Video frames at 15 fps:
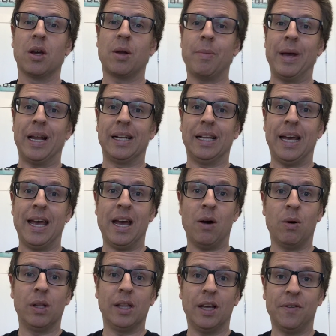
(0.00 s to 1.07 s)
Got about an
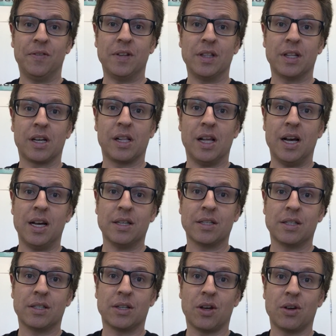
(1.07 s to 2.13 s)
hour left in the
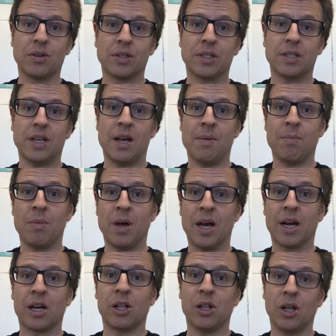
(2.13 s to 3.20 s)
class, so some
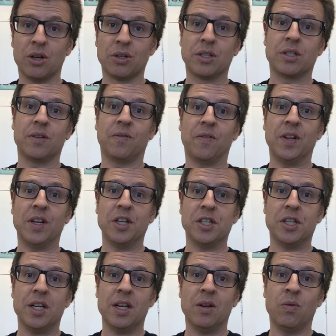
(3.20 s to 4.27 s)
are close to
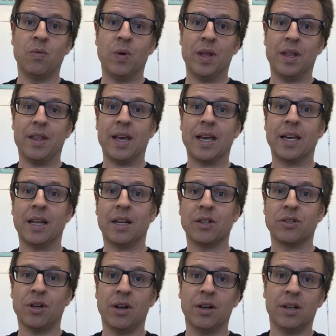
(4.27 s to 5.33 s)
finishing. Whether they get
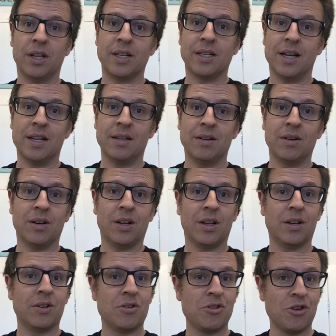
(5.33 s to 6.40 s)
it totally done,
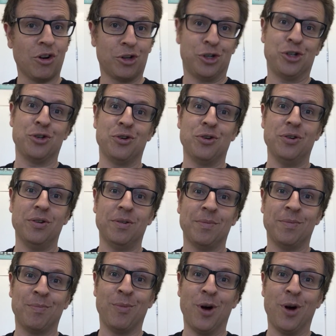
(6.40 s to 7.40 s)
not sure.